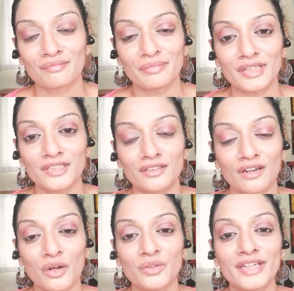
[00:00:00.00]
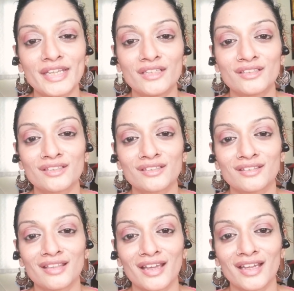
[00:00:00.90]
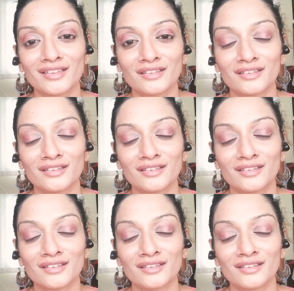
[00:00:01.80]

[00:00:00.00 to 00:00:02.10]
built around needs that